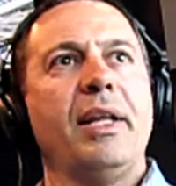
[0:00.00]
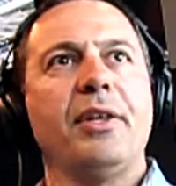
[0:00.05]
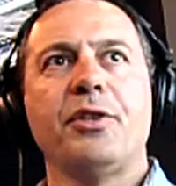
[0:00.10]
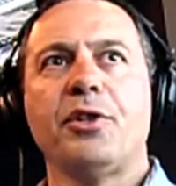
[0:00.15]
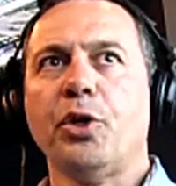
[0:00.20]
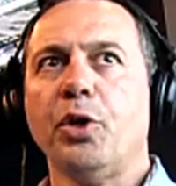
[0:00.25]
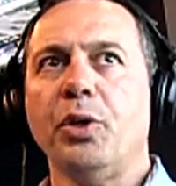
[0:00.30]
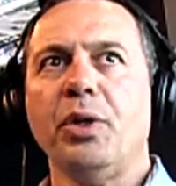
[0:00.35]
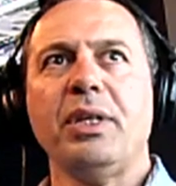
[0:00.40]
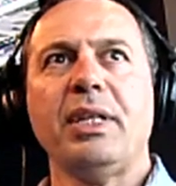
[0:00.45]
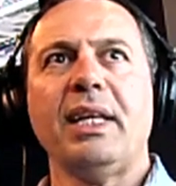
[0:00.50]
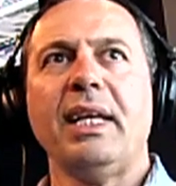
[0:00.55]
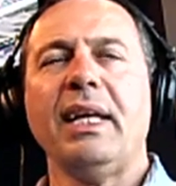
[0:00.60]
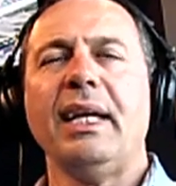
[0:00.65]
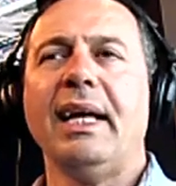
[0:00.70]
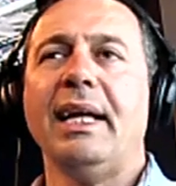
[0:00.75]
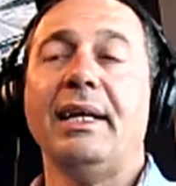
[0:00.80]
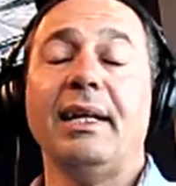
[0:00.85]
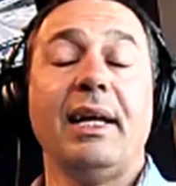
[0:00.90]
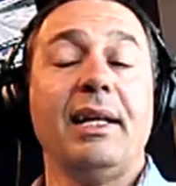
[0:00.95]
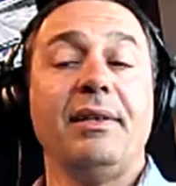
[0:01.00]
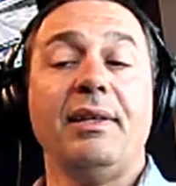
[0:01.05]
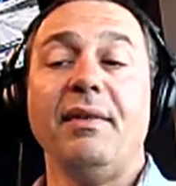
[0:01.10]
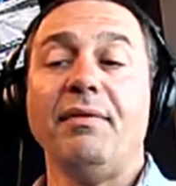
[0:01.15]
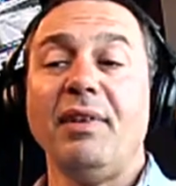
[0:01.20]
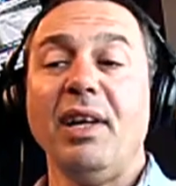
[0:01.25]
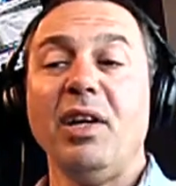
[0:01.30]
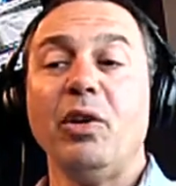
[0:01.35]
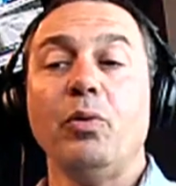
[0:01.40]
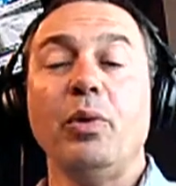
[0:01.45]
and turnkey, and
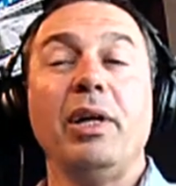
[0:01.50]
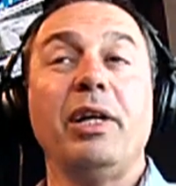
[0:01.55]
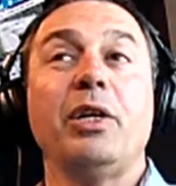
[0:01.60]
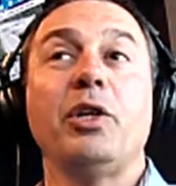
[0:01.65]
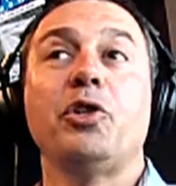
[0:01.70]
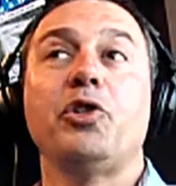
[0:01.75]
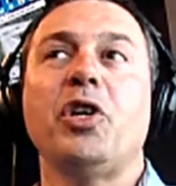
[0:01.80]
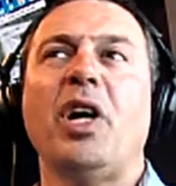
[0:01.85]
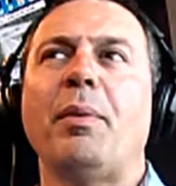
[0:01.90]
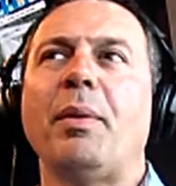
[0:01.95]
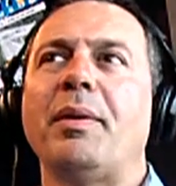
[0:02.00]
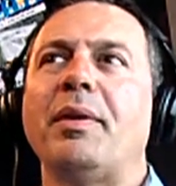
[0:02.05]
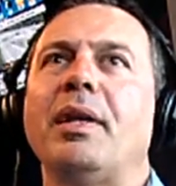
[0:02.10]
they've done a really good job.